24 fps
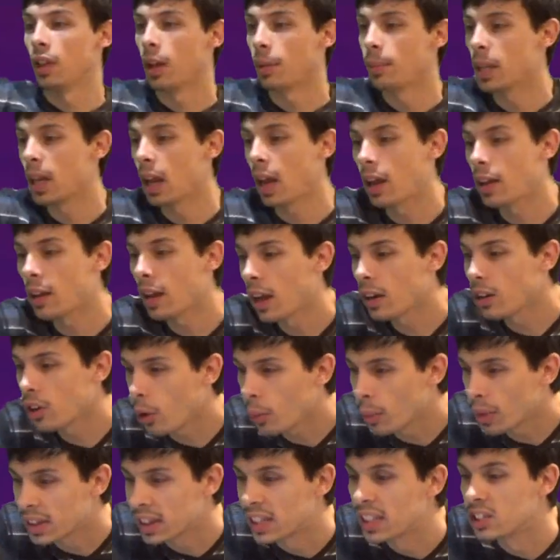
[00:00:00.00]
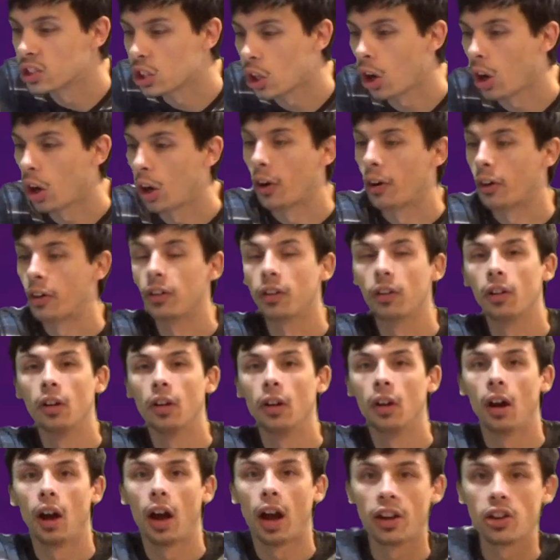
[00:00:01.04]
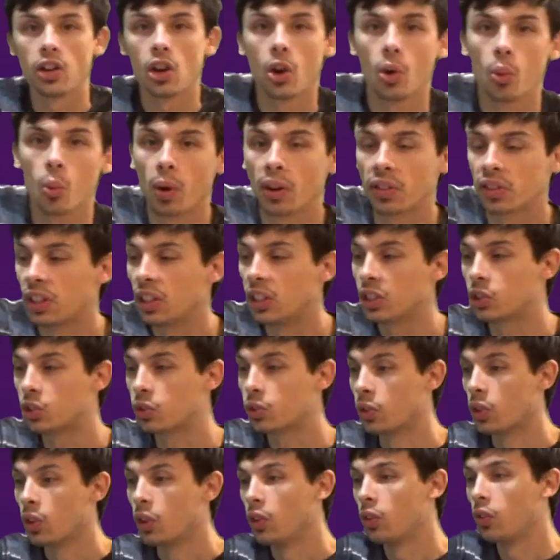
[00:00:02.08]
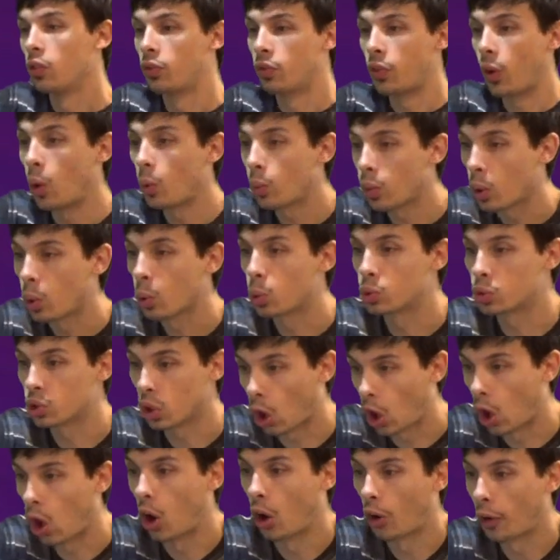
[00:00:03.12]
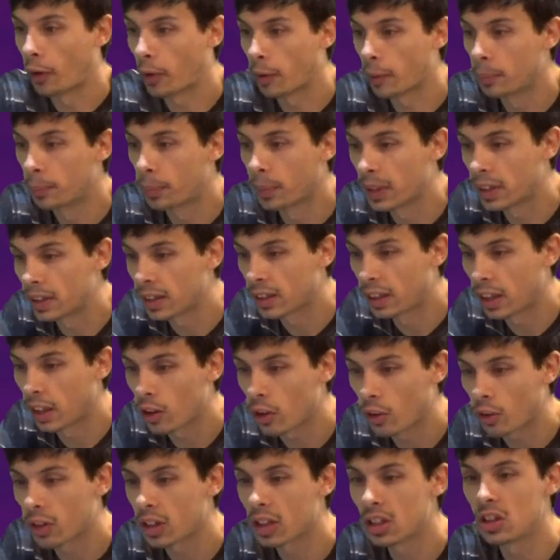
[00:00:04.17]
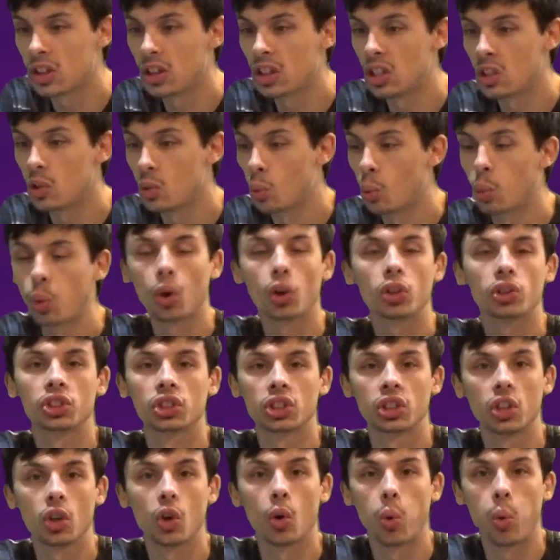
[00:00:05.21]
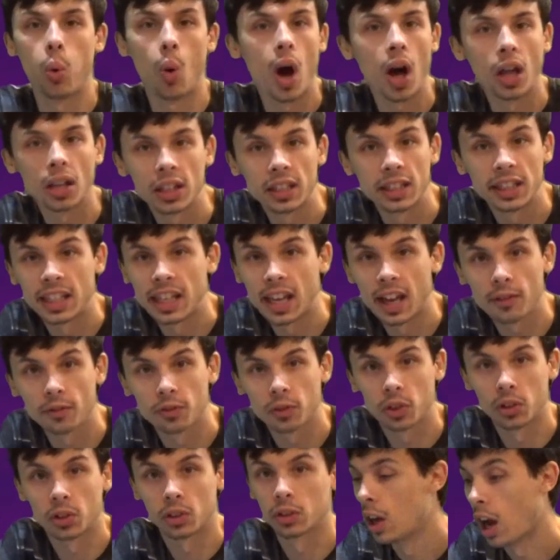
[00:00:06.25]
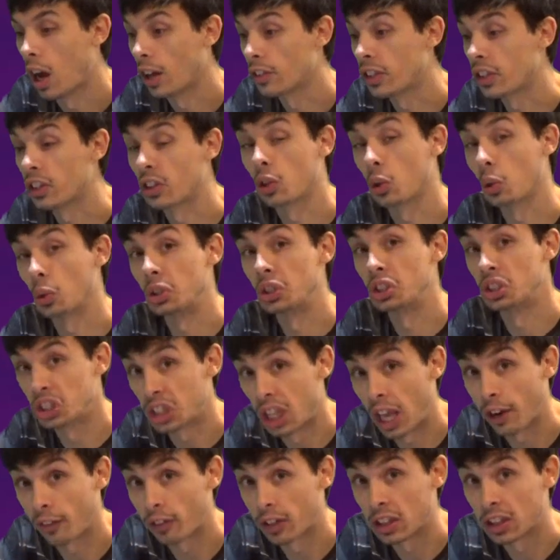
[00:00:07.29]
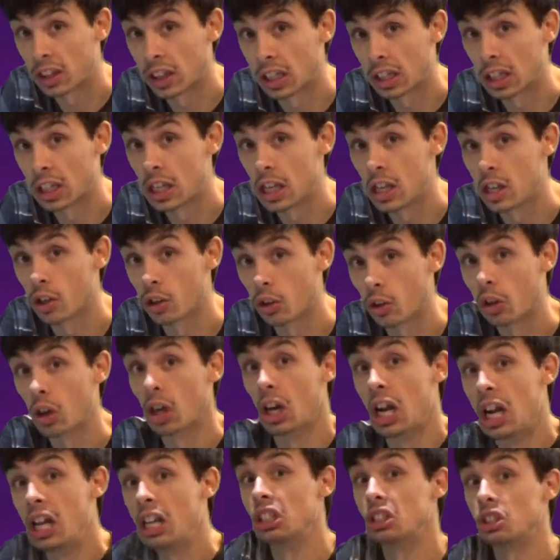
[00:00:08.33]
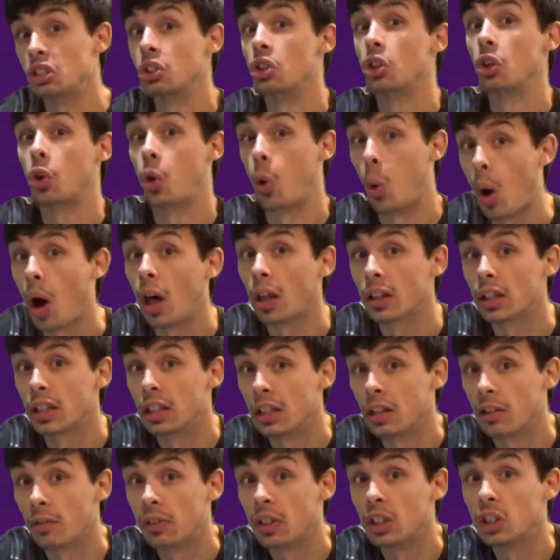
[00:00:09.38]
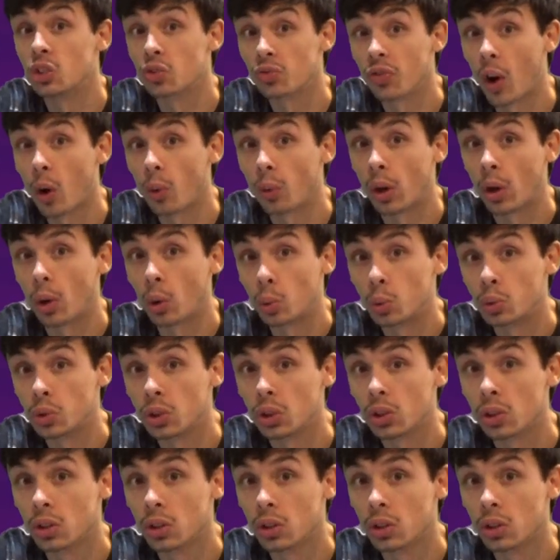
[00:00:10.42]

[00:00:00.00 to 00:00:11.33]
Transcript: I mean, I know what these are. I know what these photos are, but they are in the worst quality ever. I think the only scary thing here is the quality of these photos.